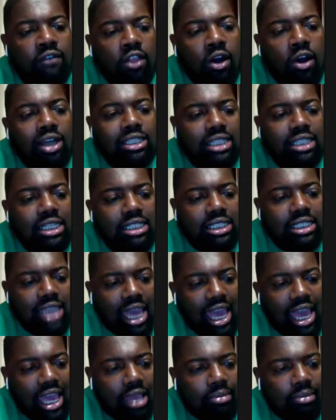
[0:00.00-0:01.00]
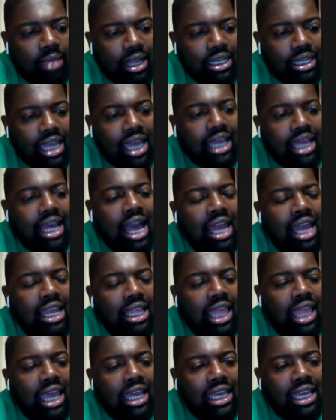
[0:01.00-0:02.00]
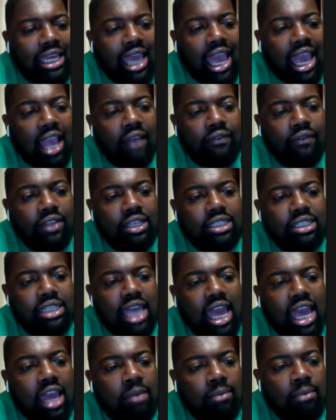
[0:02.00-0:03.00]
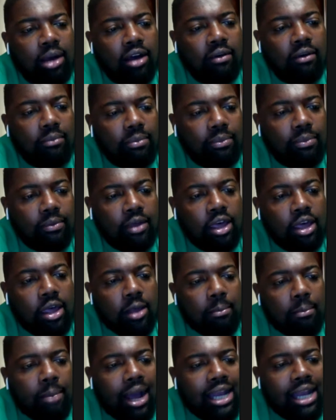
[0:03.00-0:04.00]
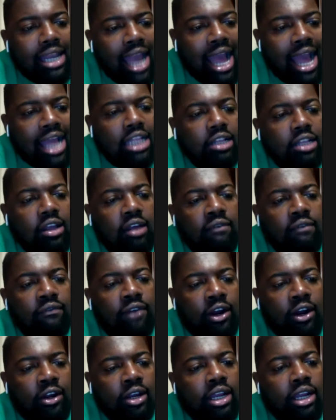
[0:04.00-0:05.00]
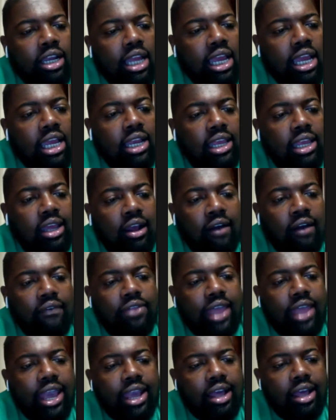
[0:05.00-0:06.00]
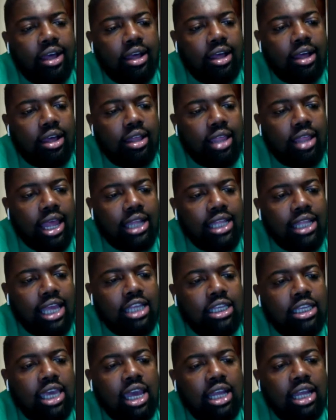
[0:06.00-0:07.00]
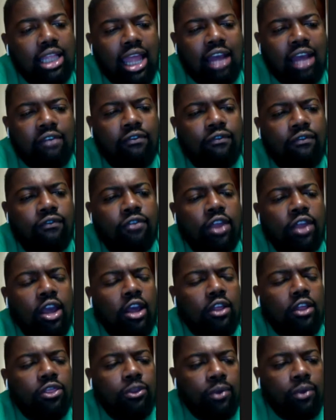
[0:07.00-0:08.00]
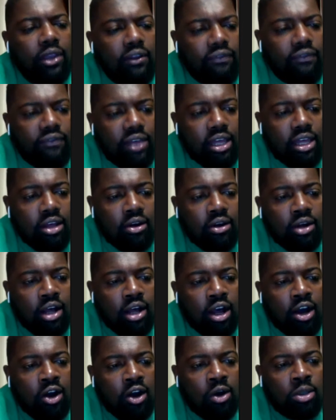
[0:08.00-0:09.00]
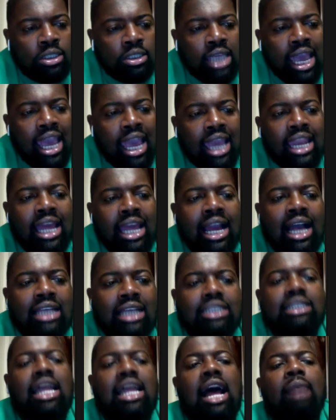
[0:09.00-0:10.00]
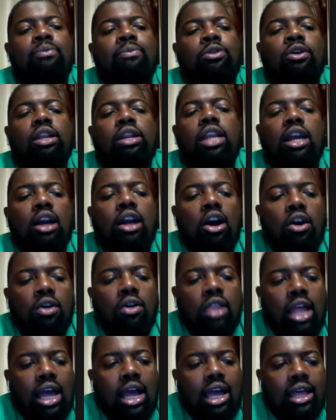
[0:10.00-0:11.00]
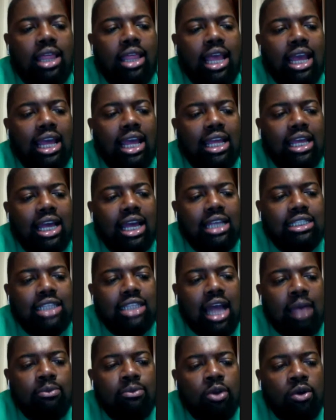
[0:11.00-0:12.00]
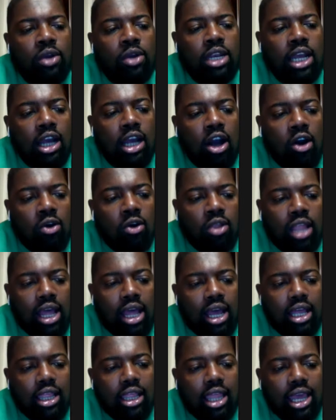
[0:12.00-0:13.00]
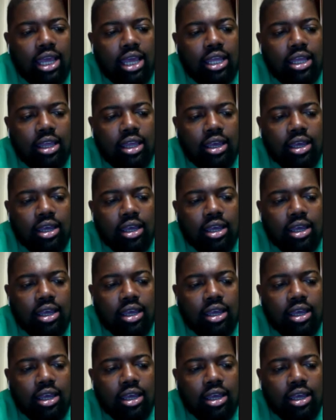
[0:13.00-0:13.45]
have lost this game. Like they kind of like gave this game up by not converting any of they like they kicked like 3 field goals and they got stopped on the goal line. Like they got stopped on the goal line. Like